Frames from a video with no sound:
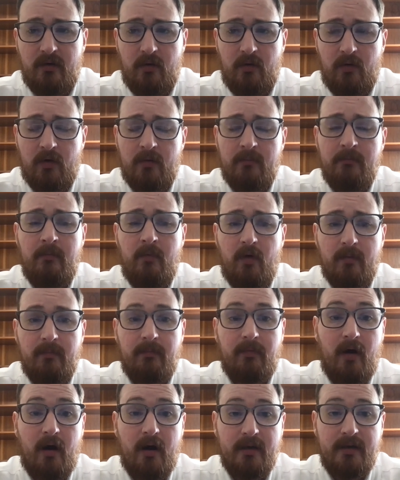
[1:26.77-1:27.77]
or more
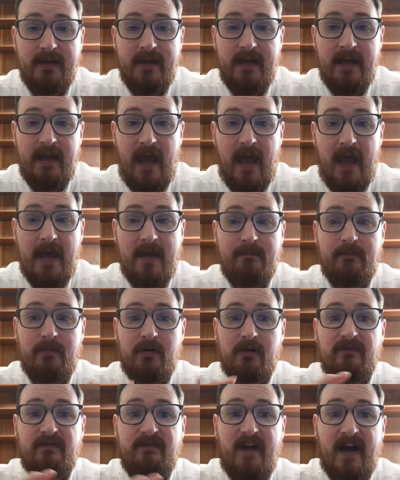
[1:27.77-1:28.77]
broadly, a
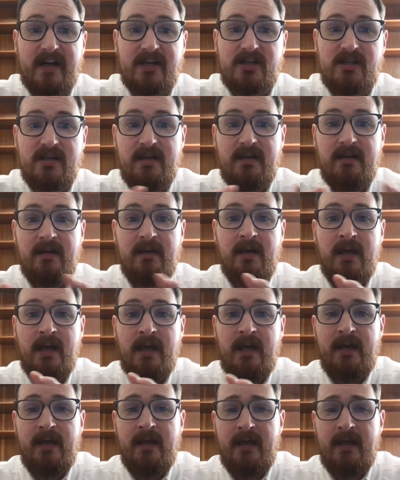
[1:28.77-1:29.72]
perfection